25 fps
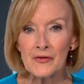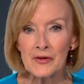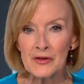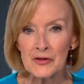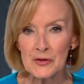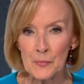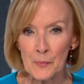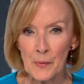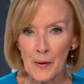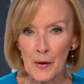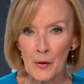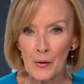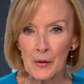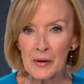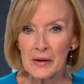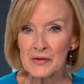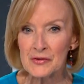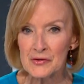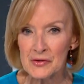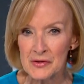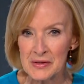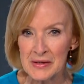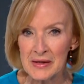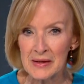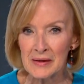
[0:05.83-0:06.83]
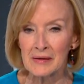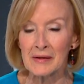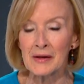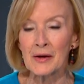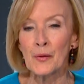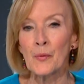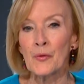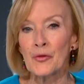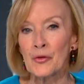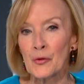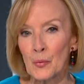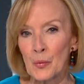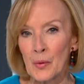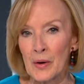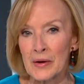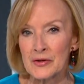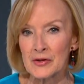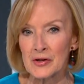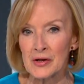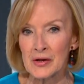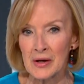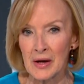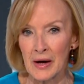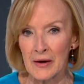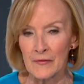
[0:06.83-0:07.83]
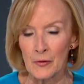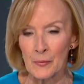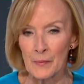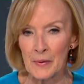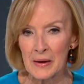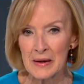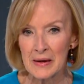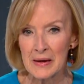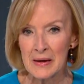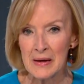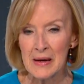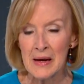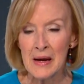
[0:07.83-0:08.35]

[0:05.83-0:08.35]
experience dealing with the Russian government.